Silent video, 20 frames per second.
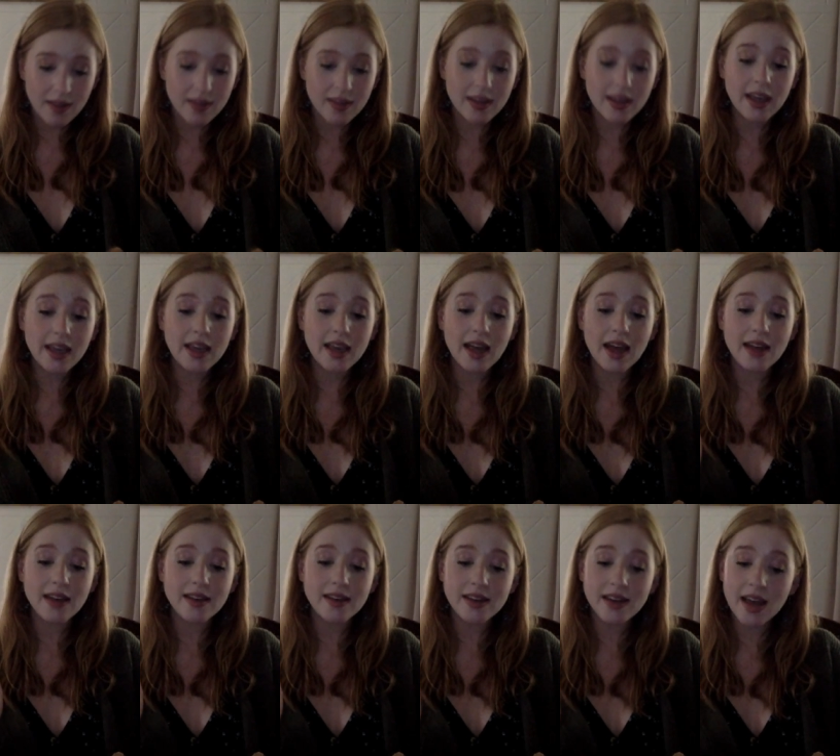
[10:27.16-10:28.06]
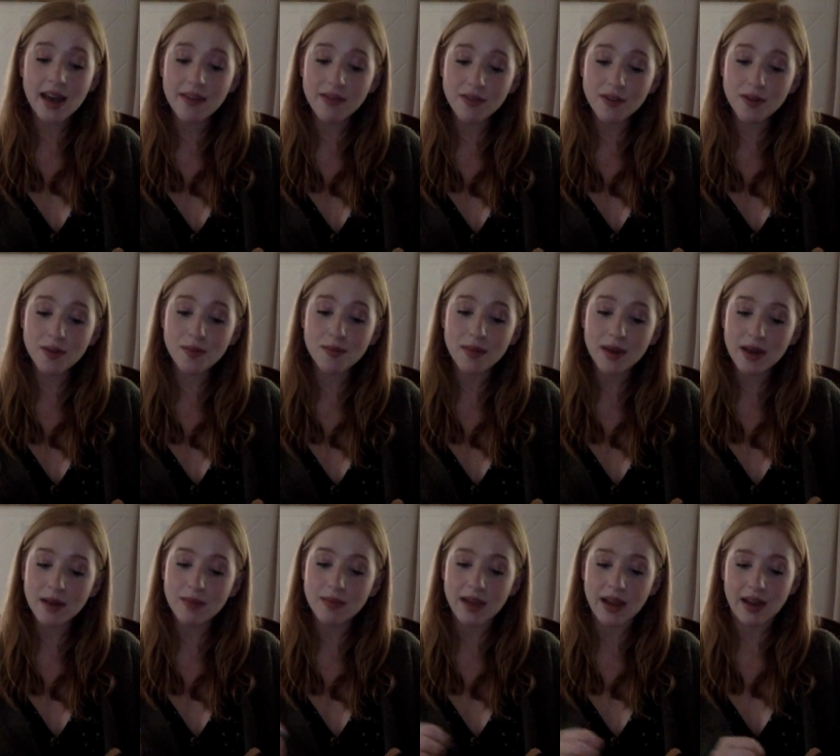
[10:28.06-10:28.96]
that he had never met
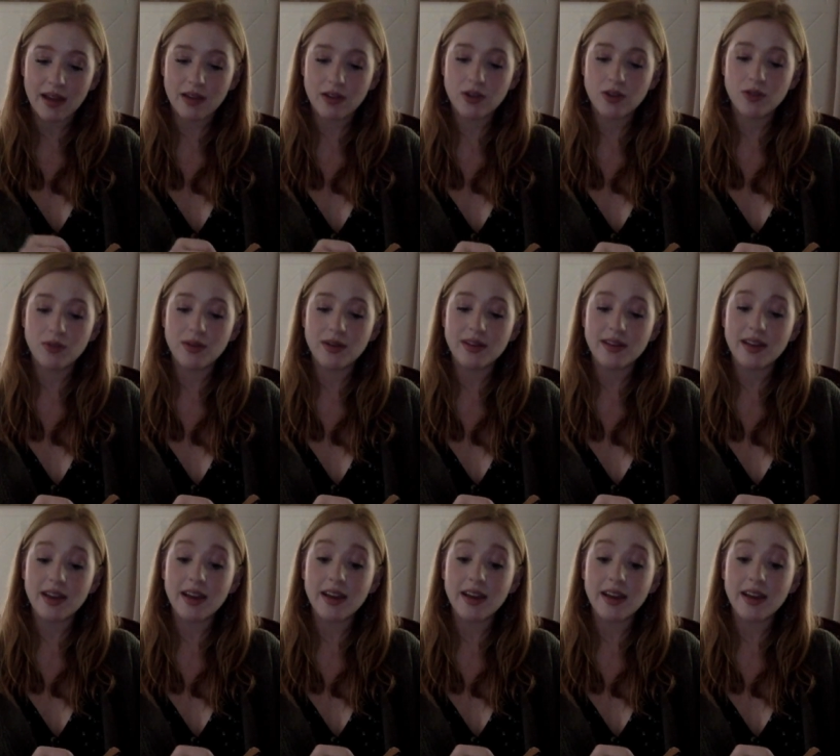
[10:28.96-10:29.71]
a man who had